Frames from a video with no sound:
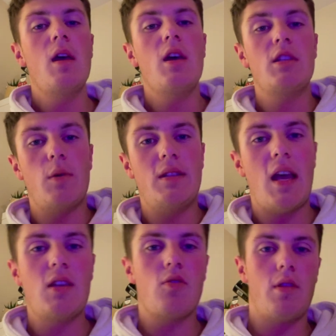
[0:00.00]
So he
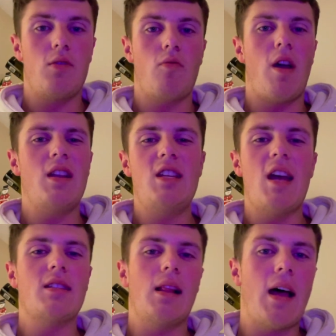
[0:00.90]
takes her on this ride, she
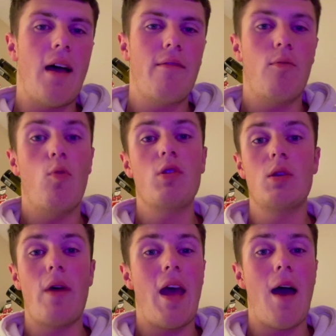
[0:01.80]
has a laugh, walks
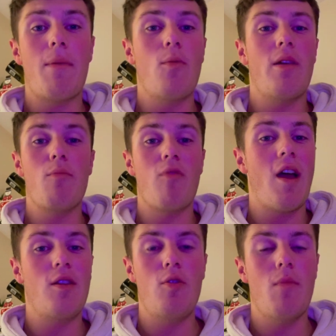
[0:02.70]
away happy with a
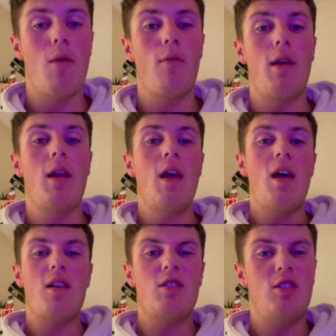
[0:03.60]
brand new memory.
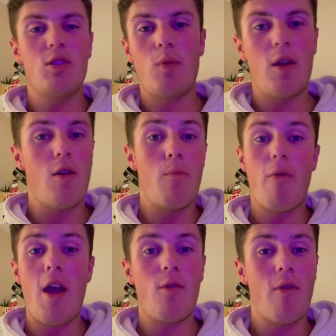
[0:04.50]
She just went on a
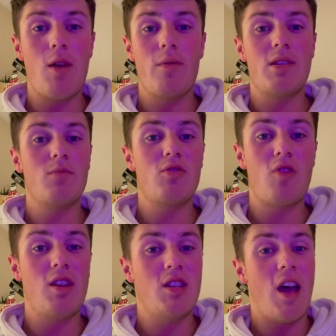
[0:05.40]
bike ride with some
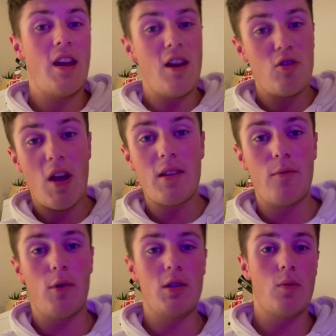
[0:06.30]
stranger and an attractive
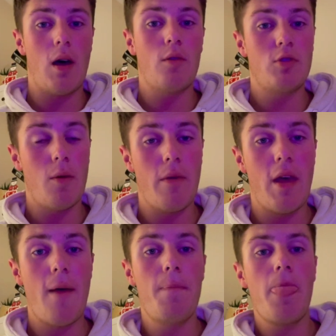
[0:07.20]
one as well on top of
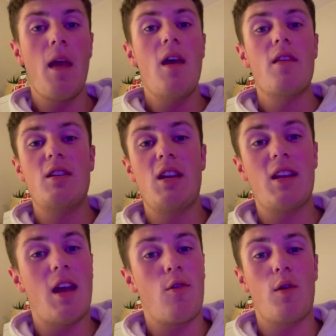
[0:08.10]
that, that she can
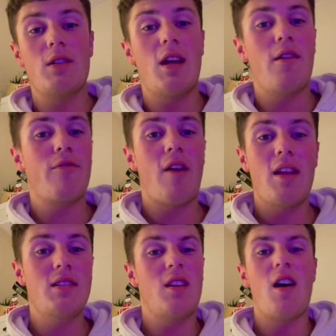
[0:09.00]
now go and tell her
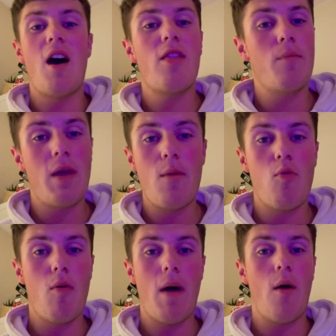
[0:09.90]
friends and her other
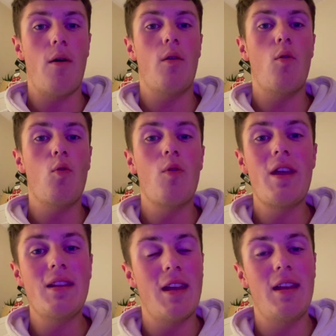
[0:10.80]
people about, and all
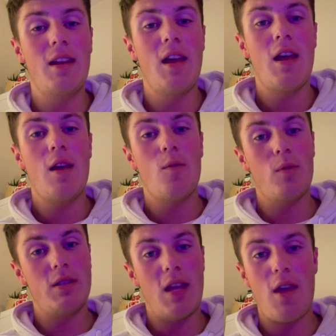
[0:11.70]
he did
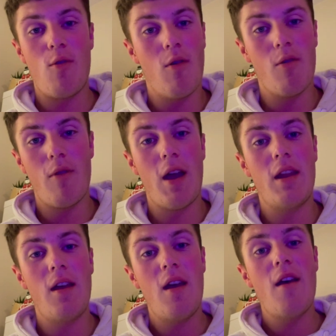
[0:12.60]
was take her on a ride
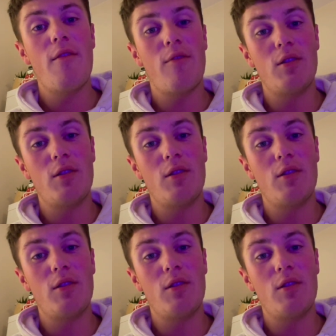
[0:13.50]
for